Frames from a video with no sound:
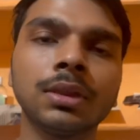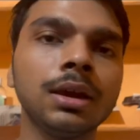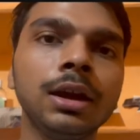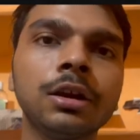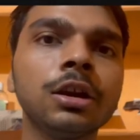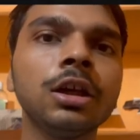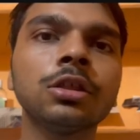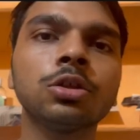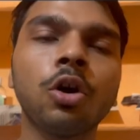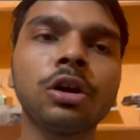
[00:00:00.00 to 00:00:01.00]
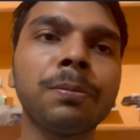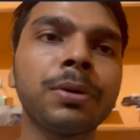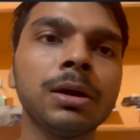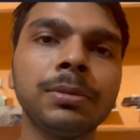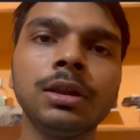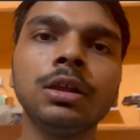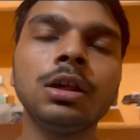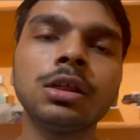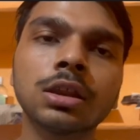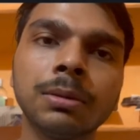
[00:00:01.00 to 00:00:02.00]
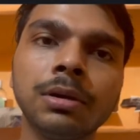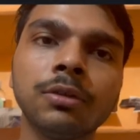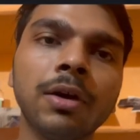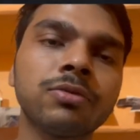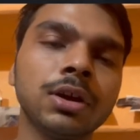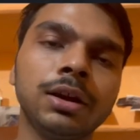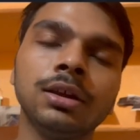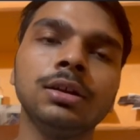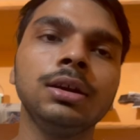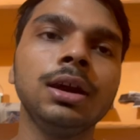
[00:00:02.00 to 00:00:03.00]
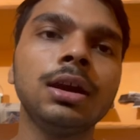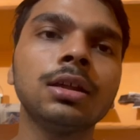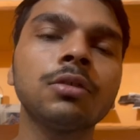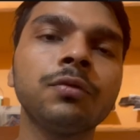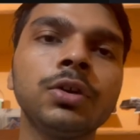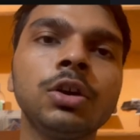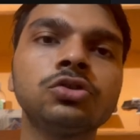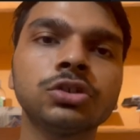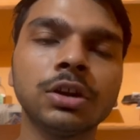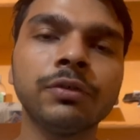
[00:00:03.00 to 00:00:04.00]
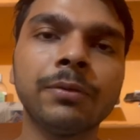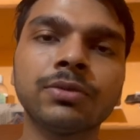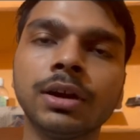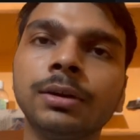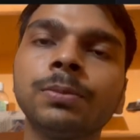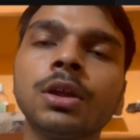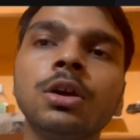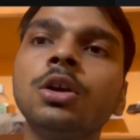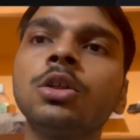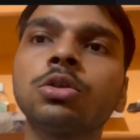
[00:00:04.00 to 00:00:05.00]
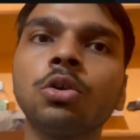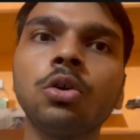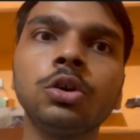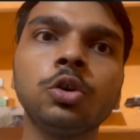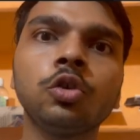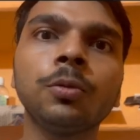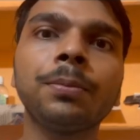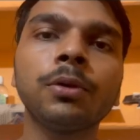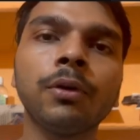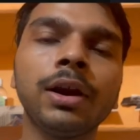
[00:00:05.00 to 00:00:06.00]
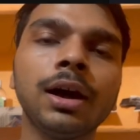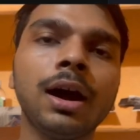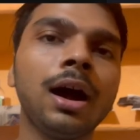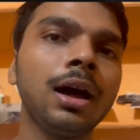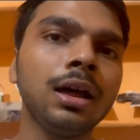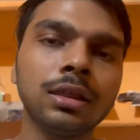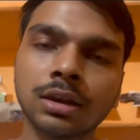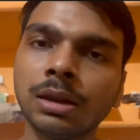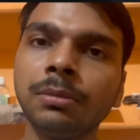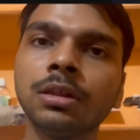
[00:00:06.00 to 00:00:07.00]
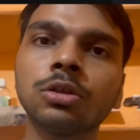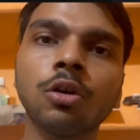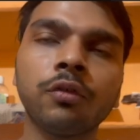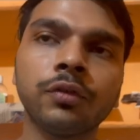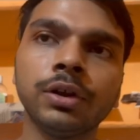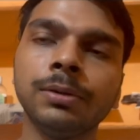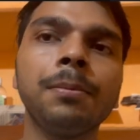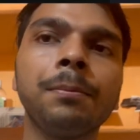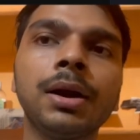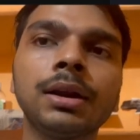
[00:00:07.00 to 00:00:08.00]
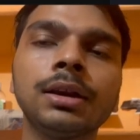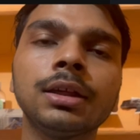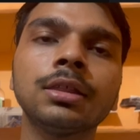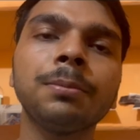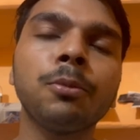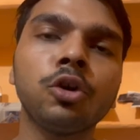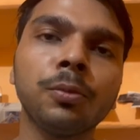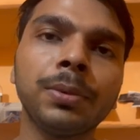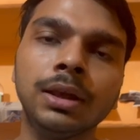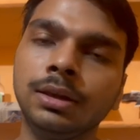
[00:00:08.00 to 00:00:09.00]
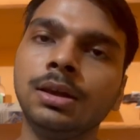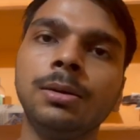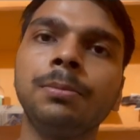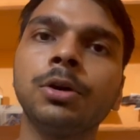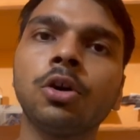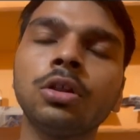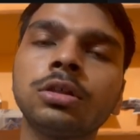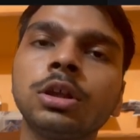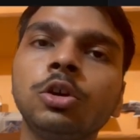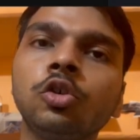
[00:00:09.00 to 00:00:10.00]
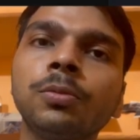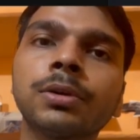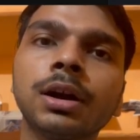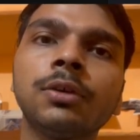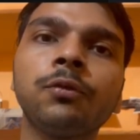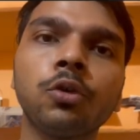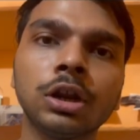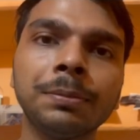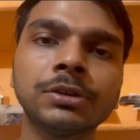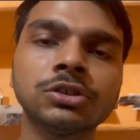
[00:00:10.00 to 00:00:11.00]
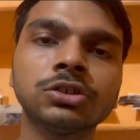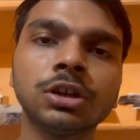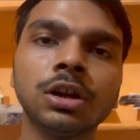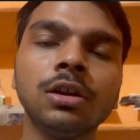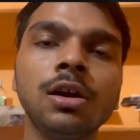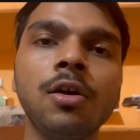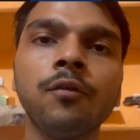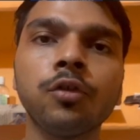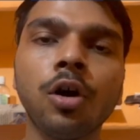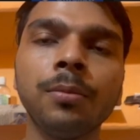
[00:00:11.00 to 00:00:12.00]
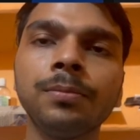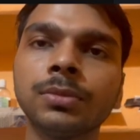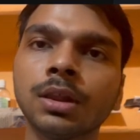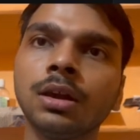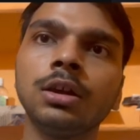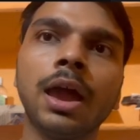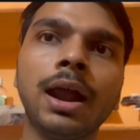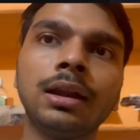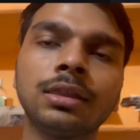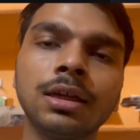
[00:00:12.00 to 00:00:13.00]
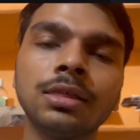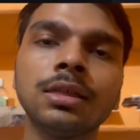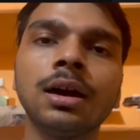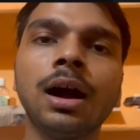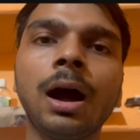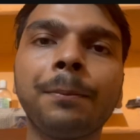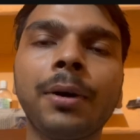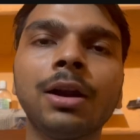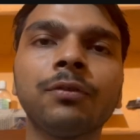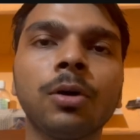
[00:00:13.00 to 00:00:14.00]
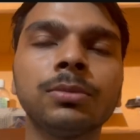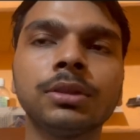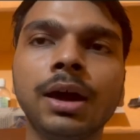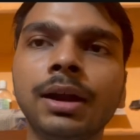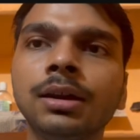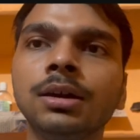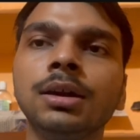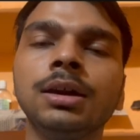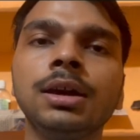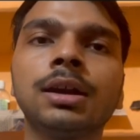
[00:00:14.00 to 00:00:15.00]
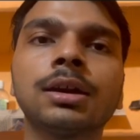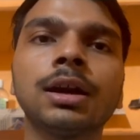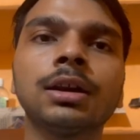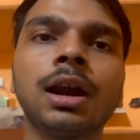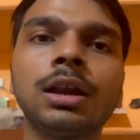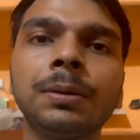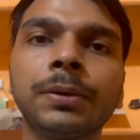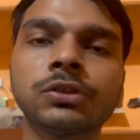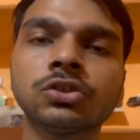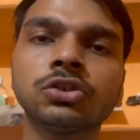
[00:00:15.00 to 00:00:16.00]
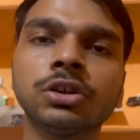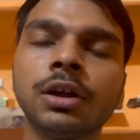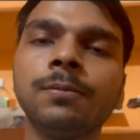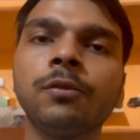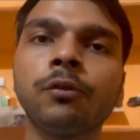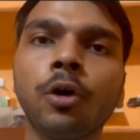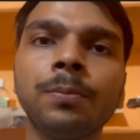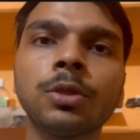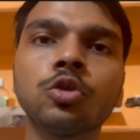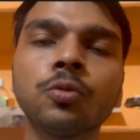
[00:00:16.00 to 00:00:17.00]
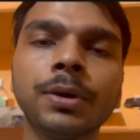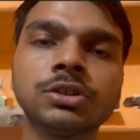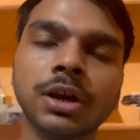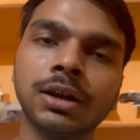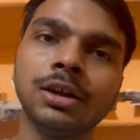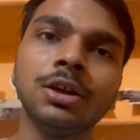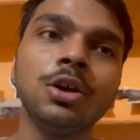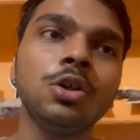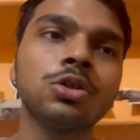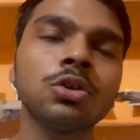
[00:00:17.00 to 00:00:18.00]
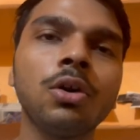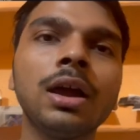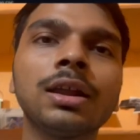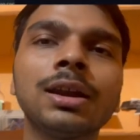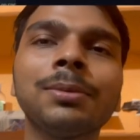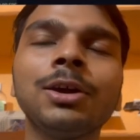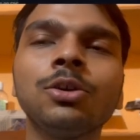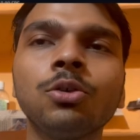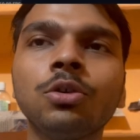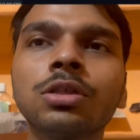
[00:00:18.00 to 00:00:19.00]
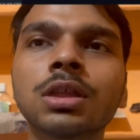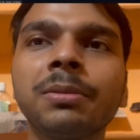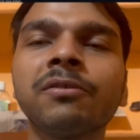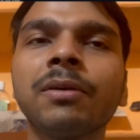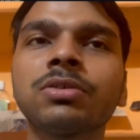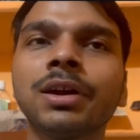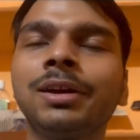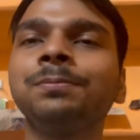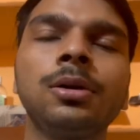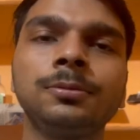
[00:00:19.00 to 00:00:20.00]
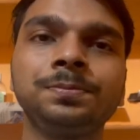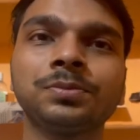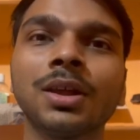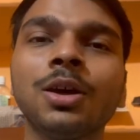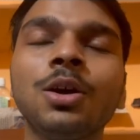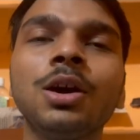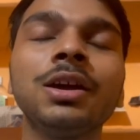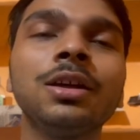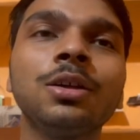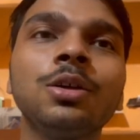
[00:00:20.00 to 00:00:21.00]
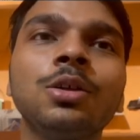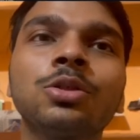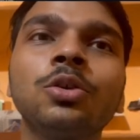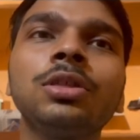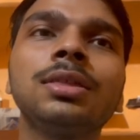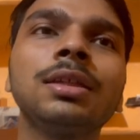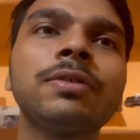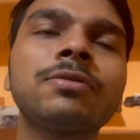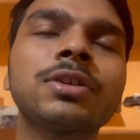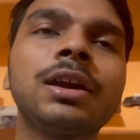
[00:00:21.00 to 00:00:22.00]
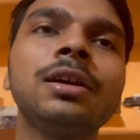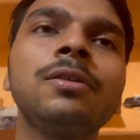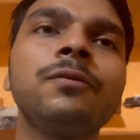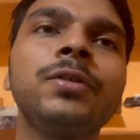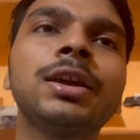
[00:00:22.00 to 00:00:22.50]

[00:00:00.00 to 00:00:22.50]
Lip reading: it is not a primary streaming website. It is a video sharing website. So YouTube provide a streaming software, but it is a monopoly because YouTube cut 40% share from AdSense. Apart from that, it cut 30% share from Super Chat. So I create my own streaming website. So in this website, we